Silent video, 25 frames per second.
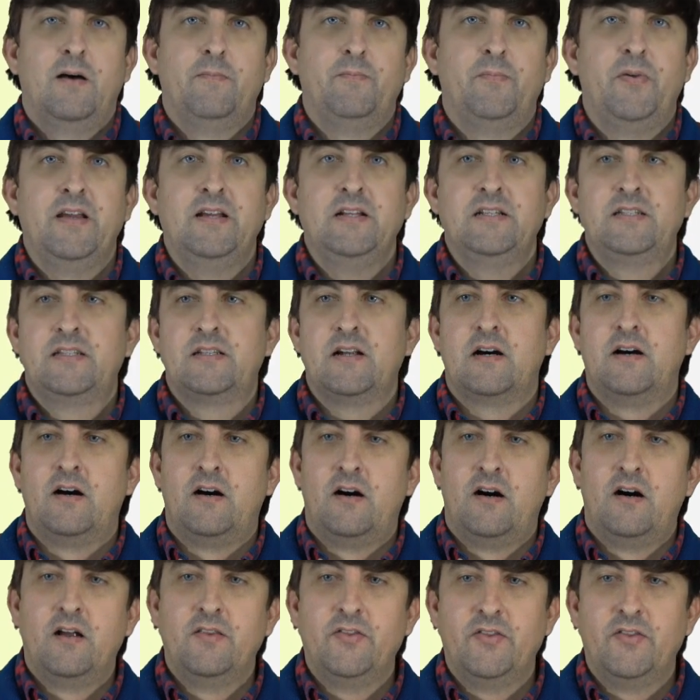based
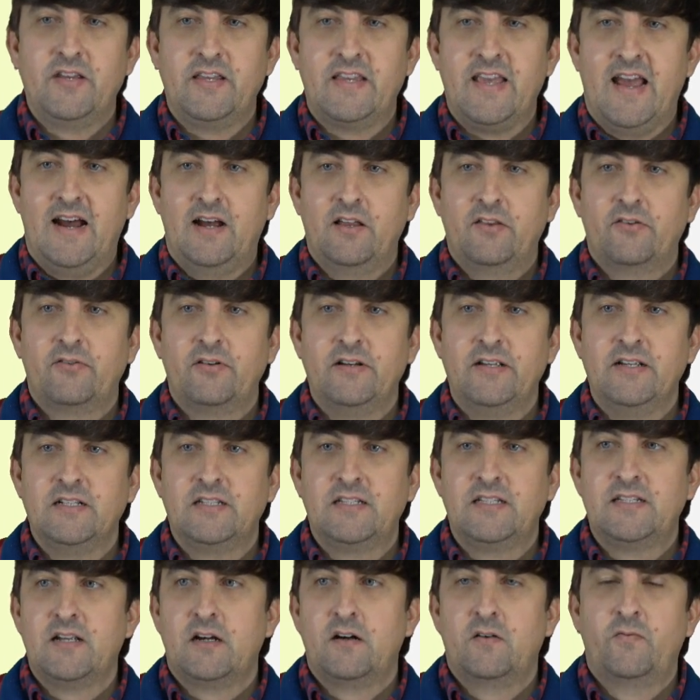on the gallery
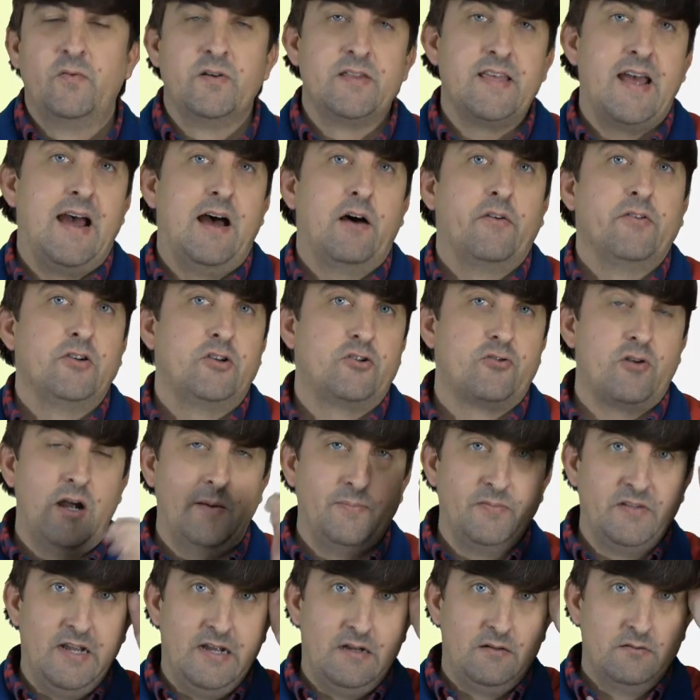itself without a
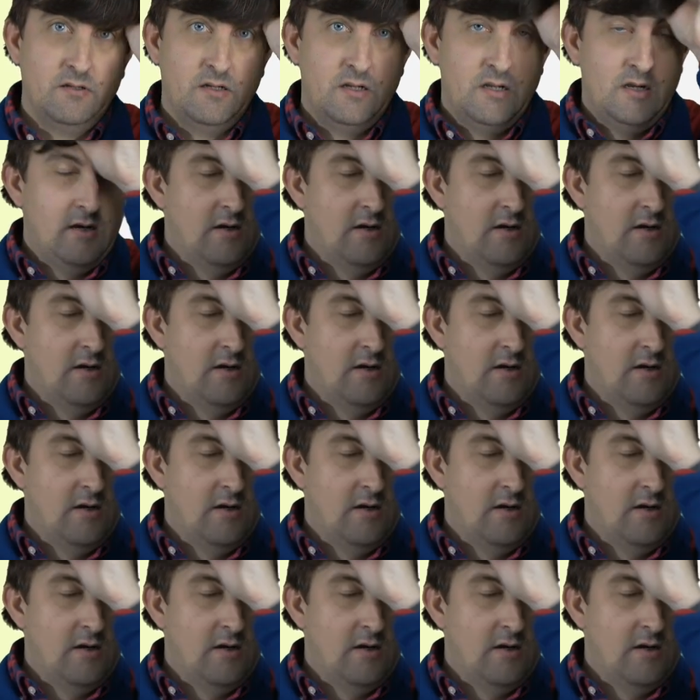drop-down.